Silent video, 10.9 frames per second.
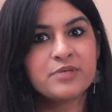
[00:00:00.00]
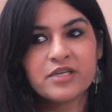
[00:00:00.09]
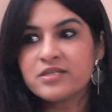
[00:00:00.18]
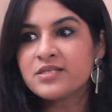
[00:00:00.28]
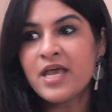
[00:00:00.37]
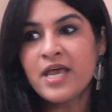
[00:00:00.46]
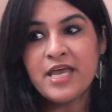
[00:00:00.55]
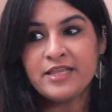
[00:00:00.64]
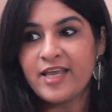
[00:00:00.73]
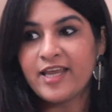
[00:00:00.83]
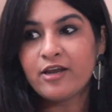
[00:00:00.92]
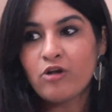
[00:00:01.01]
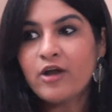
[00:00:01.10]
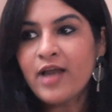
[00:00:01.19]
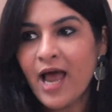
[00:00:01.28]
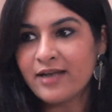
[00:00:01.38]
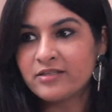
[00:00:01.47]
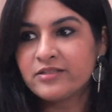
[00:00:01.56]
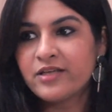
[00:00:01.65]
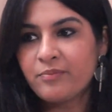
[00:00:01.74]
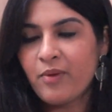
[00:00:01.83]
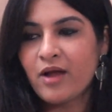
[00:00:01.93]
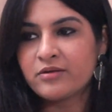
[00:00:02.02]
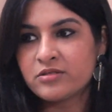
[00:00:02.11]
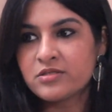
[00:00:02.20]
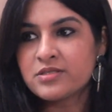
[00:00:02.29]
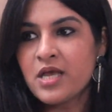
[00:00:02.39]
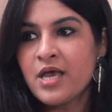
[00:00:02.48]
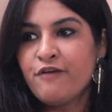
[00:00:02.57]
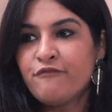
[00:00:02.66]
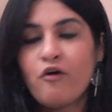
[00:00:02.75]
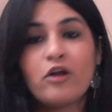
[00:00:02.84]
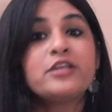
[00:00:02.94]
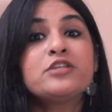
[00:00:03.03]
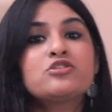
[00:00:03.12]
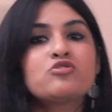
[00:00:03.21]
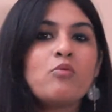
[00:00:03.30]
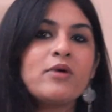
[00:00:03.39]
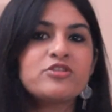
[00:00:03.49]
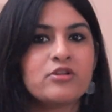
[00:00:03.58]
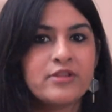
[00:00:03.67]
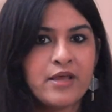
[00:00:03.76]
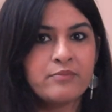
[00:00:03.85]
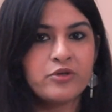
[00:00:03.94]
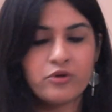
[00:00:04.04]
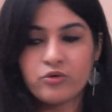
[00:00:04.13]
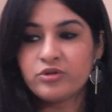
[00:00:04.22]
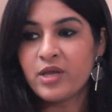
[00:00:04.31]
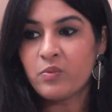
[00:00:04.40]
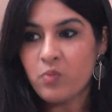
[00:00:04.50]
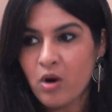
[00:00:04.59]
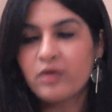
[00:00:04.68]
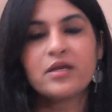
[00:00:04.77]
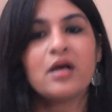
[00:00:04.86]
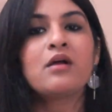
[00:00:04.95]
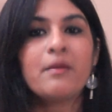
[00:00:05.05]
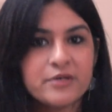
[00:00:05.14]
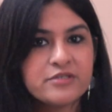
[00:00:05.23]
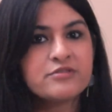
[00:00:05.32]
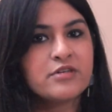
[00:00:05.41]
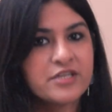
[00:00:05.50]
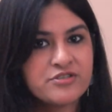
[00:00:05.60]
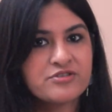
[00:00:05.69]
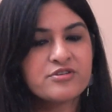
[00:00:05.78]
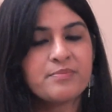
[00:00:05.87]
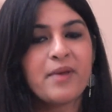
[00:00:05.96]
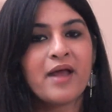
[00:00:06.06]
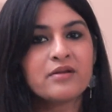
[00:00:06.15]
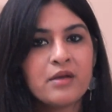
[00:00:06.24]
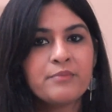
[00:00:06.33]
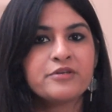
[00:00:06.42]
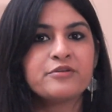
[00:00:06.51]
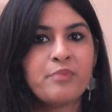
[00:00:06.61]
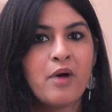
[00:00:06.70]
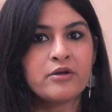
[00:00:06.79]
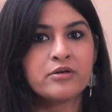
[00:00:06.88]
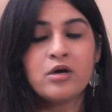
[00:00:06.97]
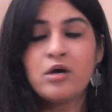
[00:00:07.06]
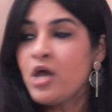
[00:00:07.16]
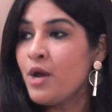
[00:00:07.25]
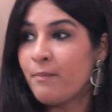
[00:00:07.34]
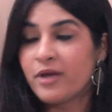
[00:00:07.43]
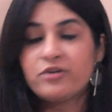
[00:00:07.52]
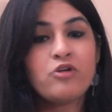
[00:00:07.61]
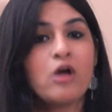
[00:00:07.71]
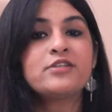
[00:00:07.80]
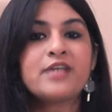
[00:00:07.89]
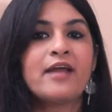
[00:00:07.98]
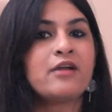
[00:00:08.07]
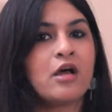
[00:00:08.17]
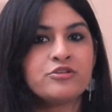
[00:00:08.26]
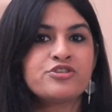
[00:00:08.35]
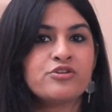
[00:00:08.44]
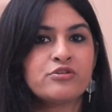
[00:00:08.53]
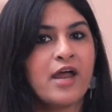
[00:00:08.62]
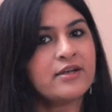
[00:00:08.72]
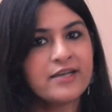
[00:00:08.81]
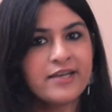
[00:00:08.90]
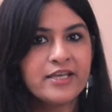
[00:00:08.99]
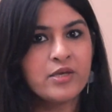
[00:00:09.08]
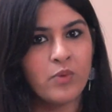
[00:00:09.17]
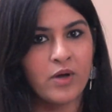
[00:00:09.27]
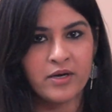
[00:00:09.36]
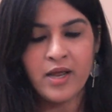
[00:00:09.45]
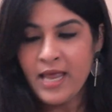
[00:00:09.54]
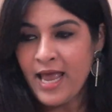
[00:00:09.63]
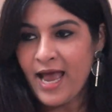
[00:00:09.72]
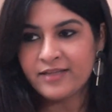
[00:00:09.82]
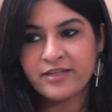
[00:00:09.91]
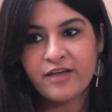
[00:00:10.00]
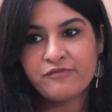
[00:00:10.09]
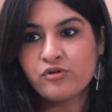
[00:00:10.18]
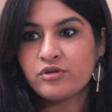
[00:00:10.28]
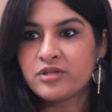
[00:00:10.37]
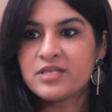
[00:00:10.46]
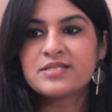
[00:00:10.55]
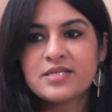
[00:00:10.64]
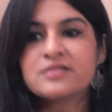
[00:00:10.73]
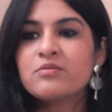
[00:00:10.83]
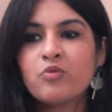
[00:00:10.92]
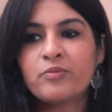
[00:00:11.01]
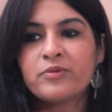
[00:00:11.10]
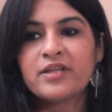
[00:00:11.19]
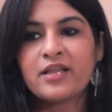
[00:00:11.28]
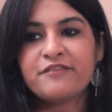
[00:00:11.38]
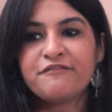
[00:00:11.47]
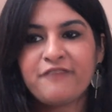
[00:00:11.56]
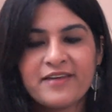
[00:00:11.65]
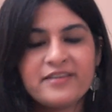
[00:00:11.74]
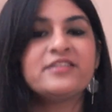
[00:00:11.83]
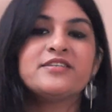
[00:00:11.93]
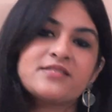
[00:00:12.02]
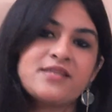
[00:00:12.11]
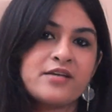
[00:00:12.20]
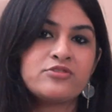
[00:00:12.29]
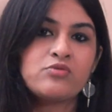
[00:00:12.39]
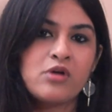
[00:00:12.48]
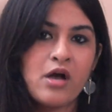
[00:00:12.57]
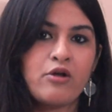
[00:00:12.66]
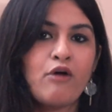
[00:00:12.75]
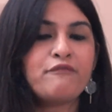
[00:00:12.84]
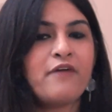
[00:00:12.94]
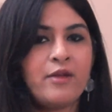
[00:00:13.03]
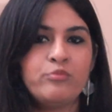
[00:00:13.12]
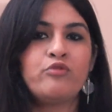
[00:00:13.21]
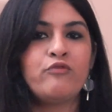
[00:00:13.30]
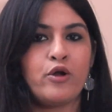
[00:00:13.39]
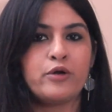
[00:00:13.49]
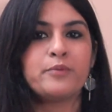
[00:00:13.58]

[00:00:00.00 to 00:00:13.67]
because they cannot handle their partners falling so much on them. They want a committed relationship and a committed partner, but not an unsure and clingy one. And therefore, this is the moment that they finally decide to cut off and move on.